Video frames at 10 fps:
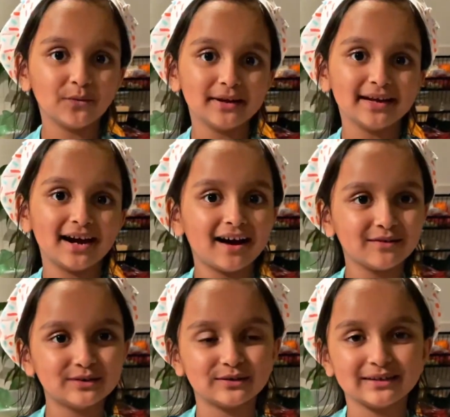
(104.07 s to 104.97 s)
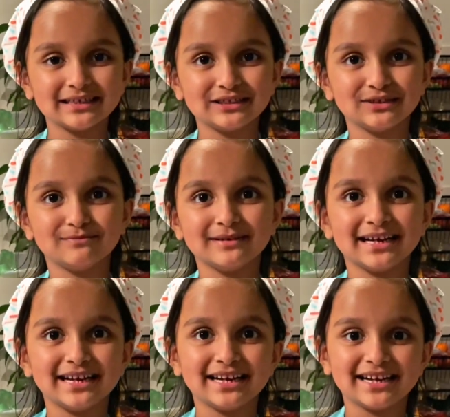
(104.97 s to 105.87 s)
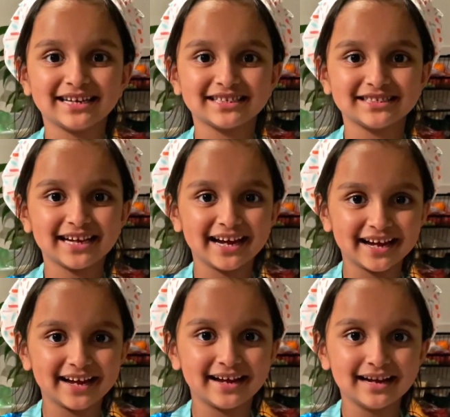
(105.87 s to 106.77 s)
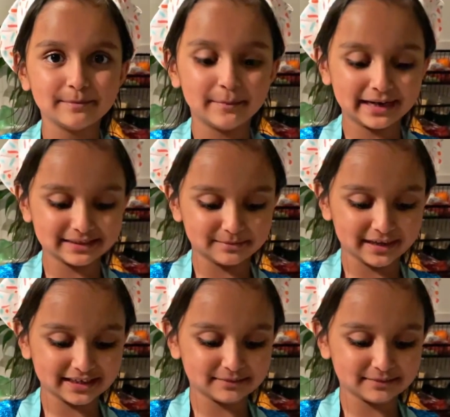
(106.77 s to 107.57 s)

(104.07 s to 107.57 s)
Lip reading: We are going to mix. Yay! Mix, mix,